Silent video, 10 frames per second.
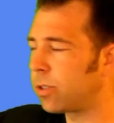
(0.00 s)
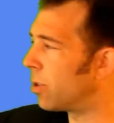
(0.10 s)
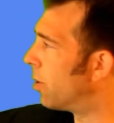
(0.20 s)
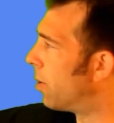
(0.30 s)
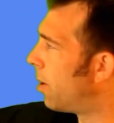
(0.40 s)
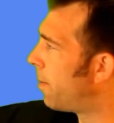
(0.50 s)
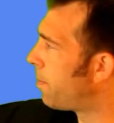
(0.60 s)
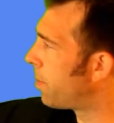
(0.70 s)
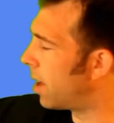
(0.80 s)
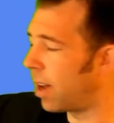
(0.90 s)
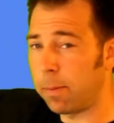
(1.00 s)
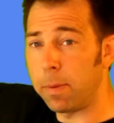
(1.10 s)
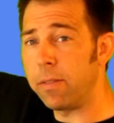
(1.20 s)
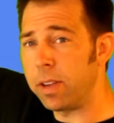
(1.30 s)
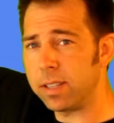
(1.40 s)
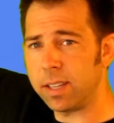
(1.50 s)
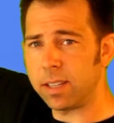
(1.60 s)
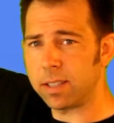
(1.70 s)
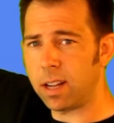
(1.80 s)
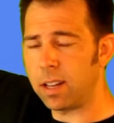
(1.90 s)
So and above it you
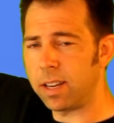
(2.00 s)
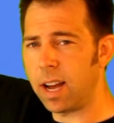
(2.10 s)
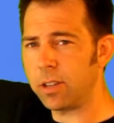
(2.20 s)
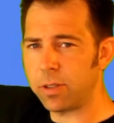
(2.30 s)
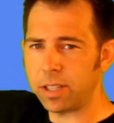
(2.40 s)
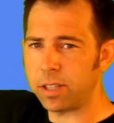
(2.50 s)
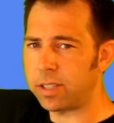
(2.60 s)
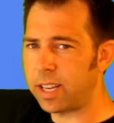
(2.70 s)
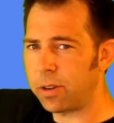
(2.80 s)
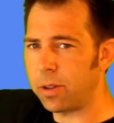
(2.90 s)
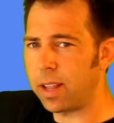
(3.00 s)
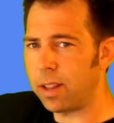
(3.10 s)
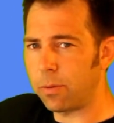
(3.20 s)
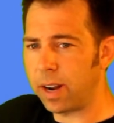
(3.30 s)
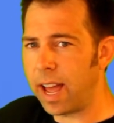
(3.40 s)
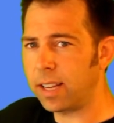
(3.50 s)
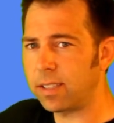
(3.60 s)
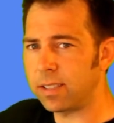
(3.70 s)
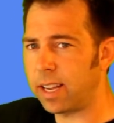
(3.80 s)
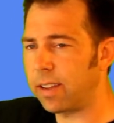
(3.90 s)
see a solid dot. So that's just telling you that when
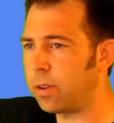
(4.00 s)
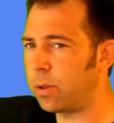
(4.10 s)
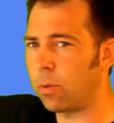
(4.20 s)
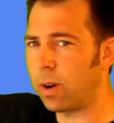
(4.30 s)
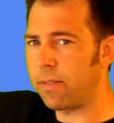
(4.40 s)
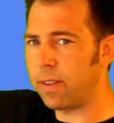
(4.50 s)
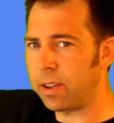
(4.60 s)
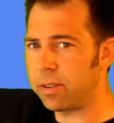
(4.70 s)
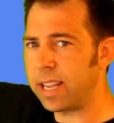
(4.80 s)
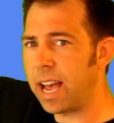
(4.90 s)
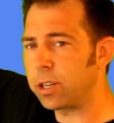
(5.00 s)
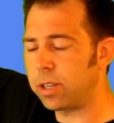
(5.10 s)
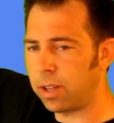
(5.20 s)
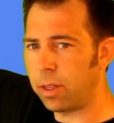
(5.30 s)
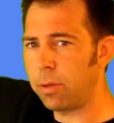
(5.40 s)
x is negative 2, the y value is actually